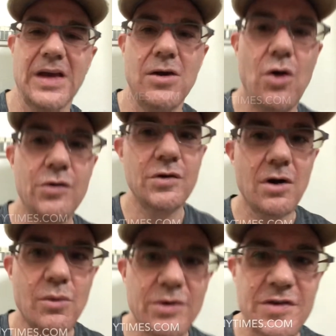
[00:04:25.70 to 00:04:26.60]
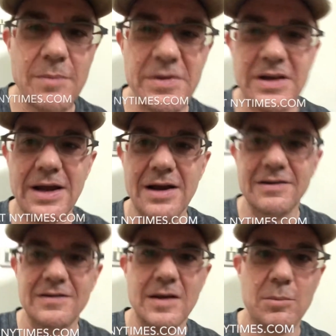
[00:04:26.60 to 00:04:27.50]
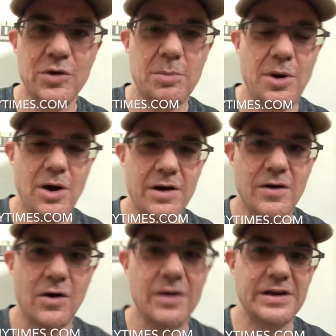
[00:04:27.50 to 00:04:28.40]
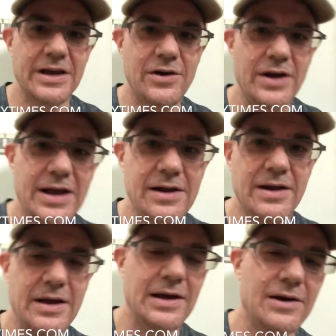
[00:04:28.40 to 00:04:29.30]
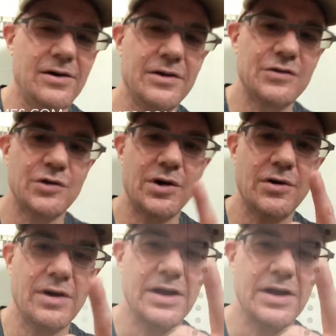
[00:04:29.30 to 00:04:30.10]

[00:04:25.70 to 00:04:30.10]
It all started with something that I stumbled upon on the internet, and I'll insert it right